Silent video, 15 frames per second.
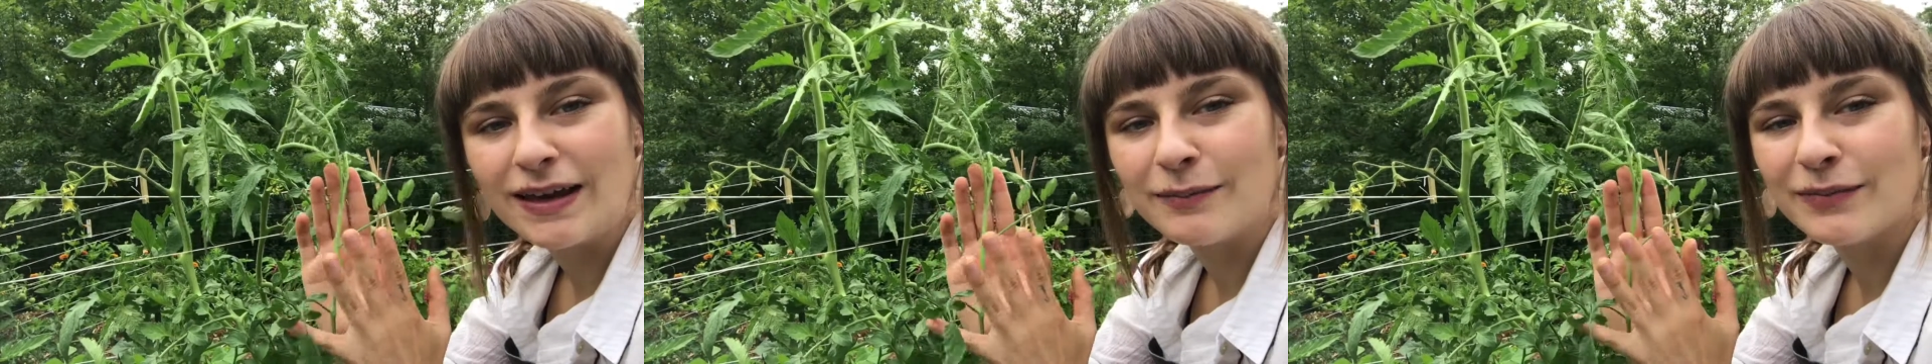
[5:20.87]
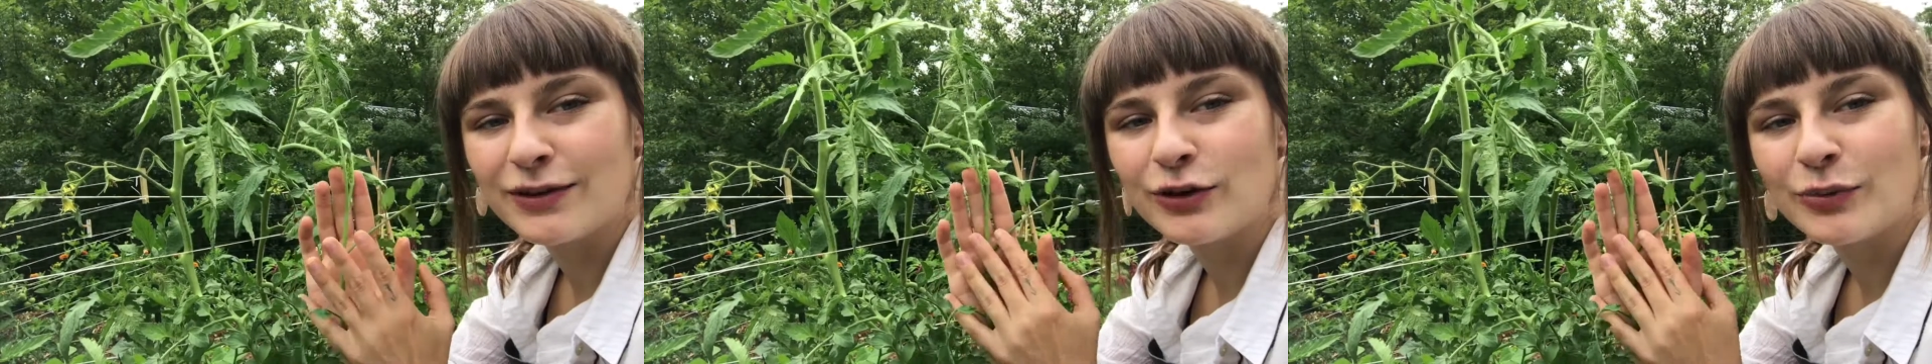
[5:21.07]

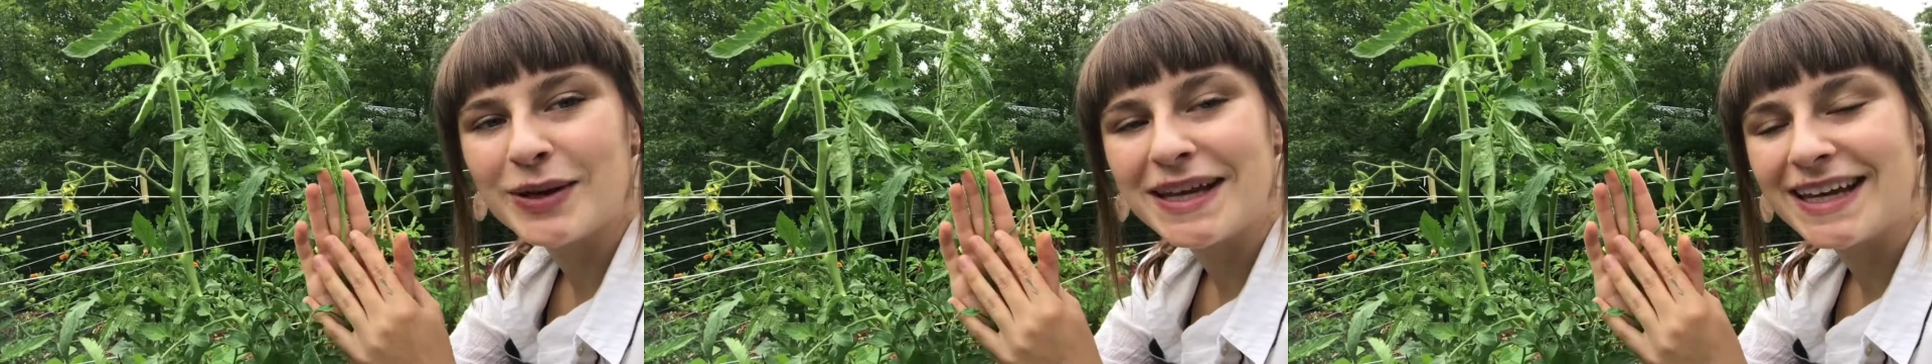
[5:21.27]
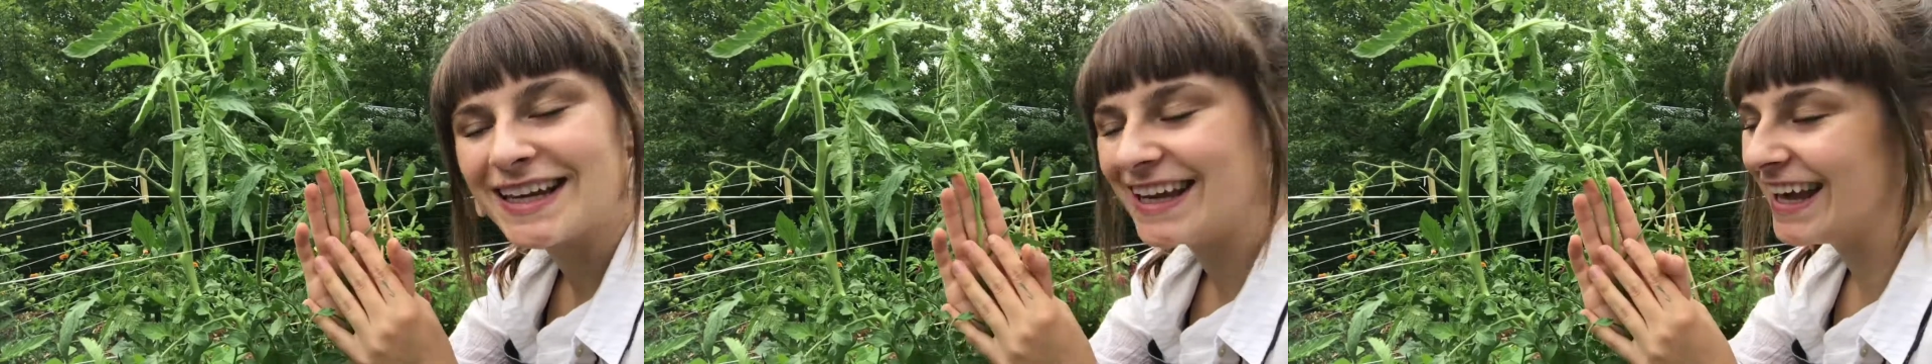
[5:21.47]
in
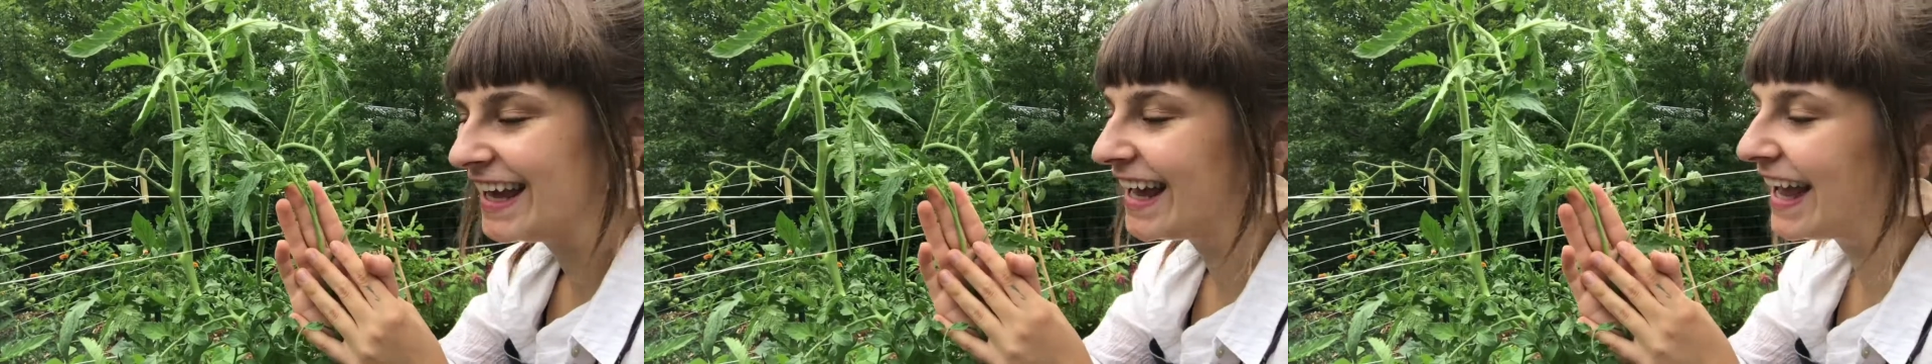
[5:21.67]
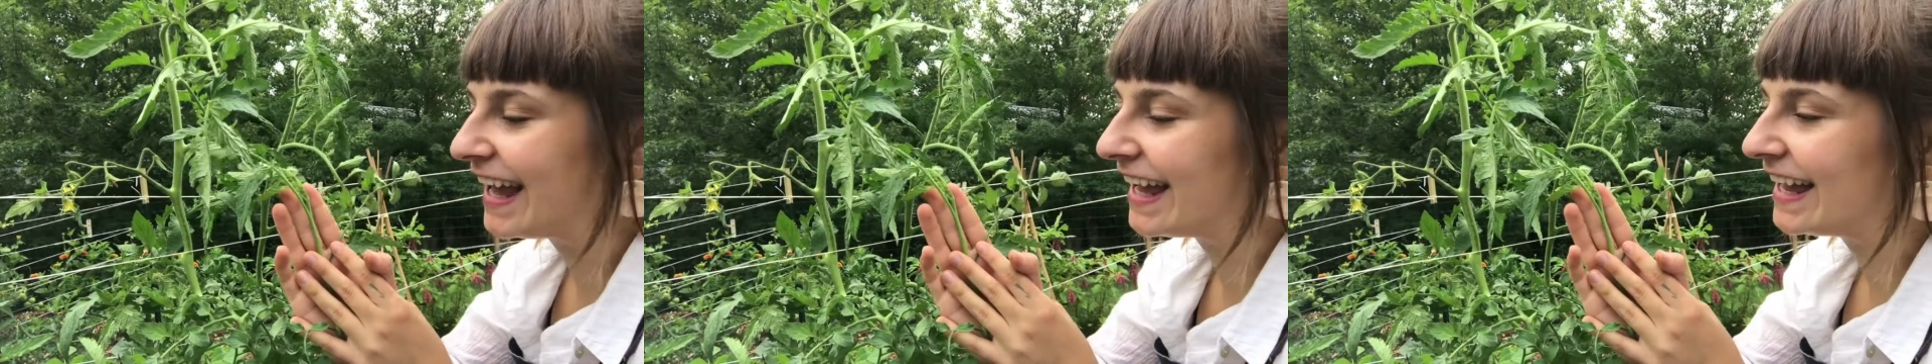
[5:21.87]
between
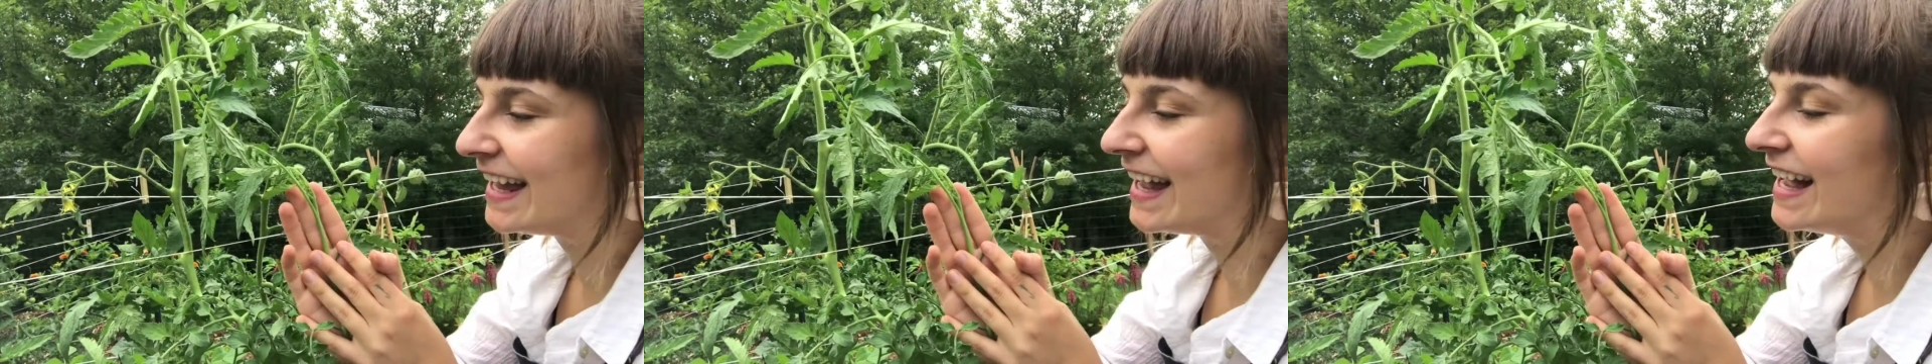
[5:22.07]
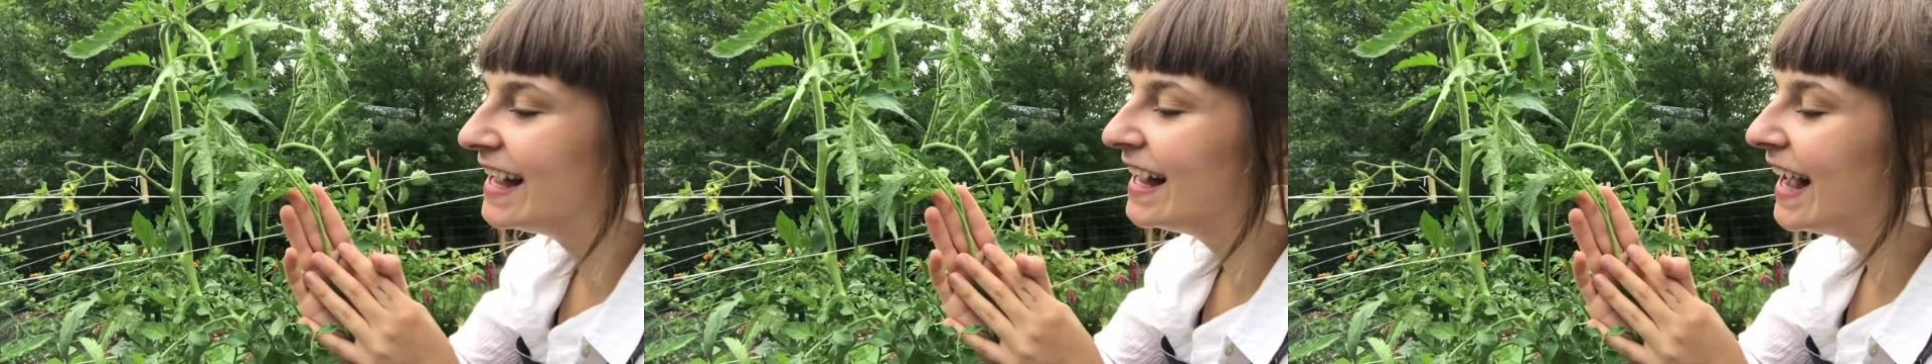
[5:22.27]

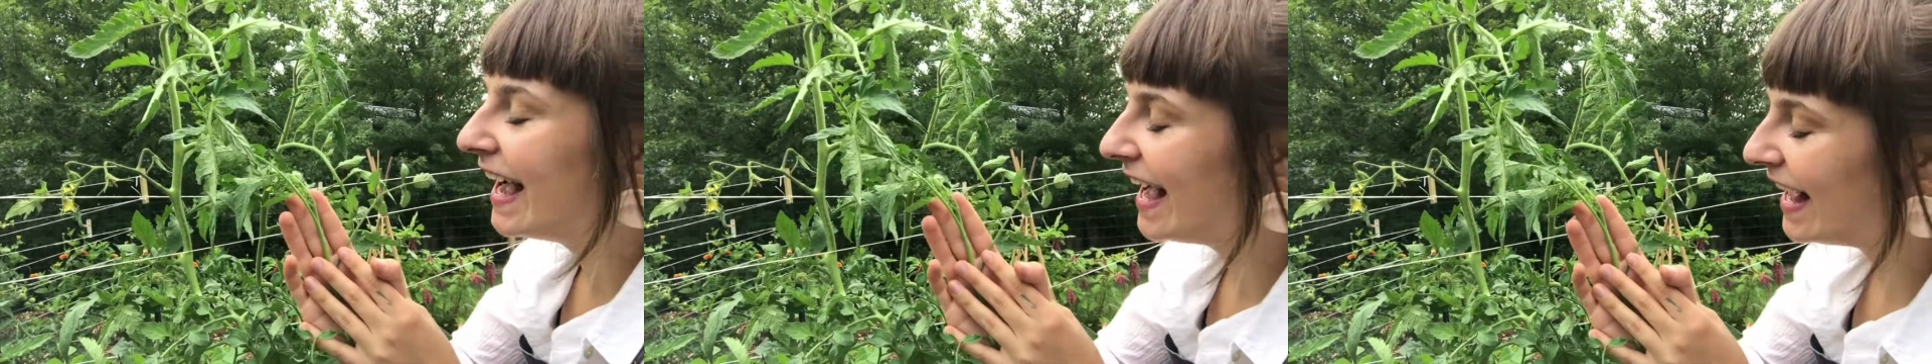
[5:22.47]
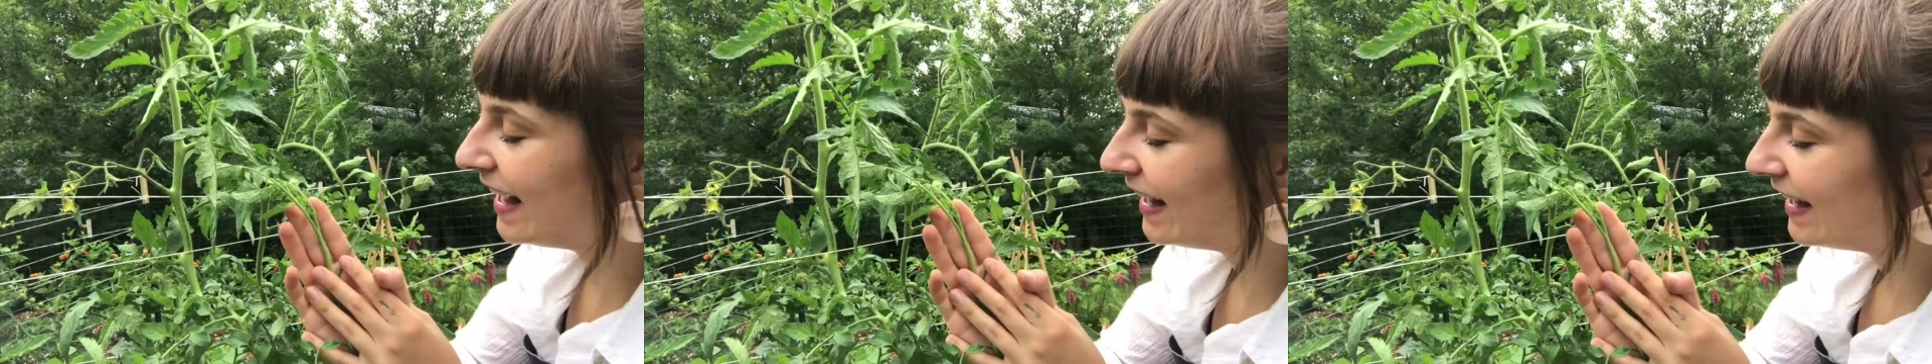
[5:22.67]
a
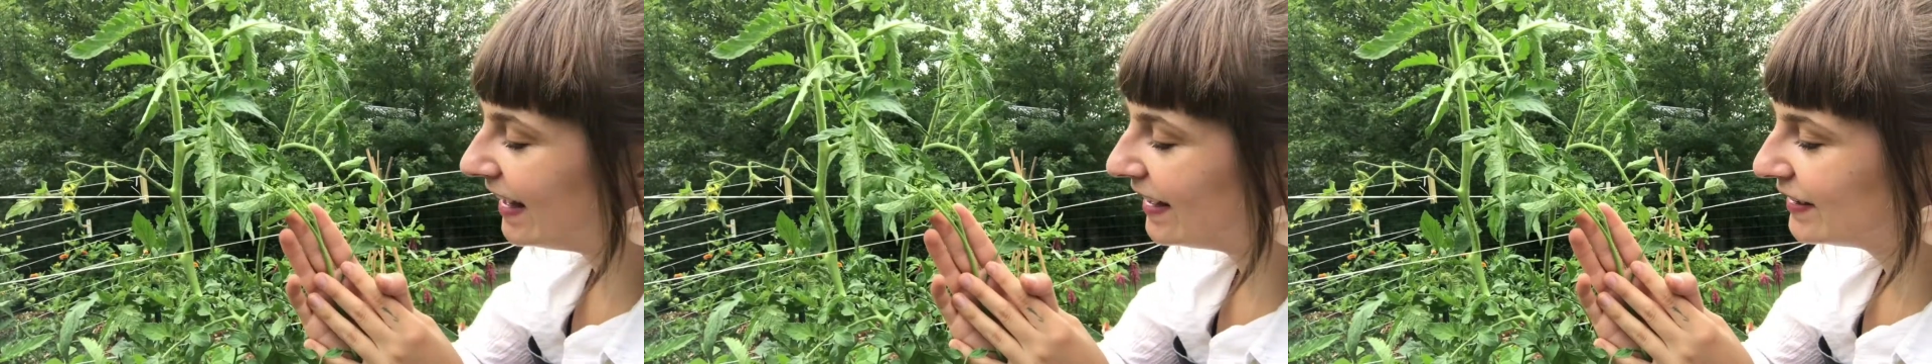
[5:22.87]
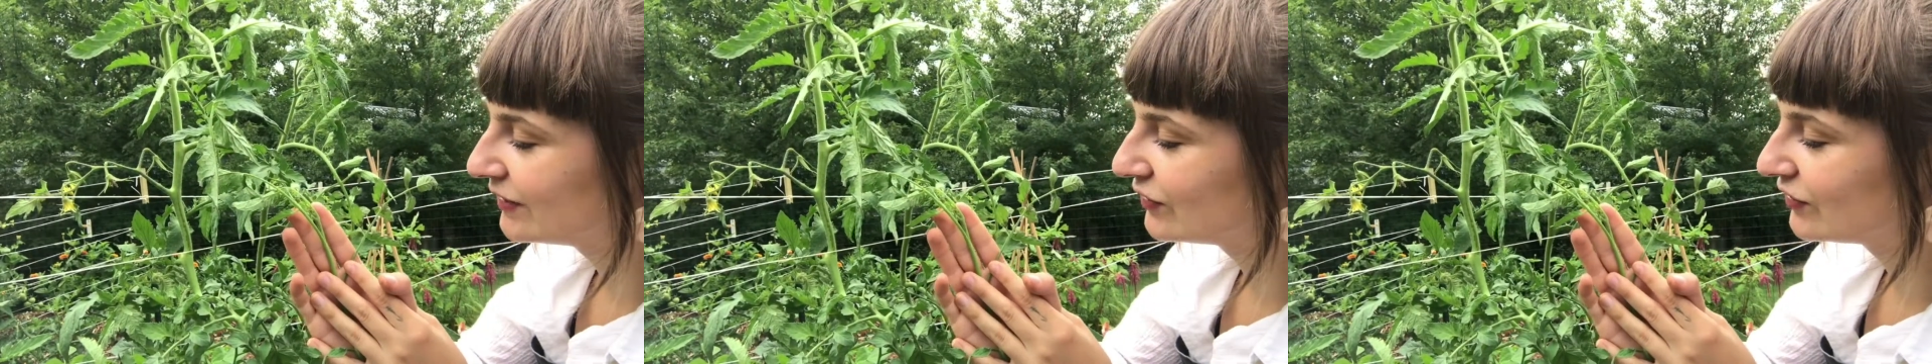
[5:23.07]
uh,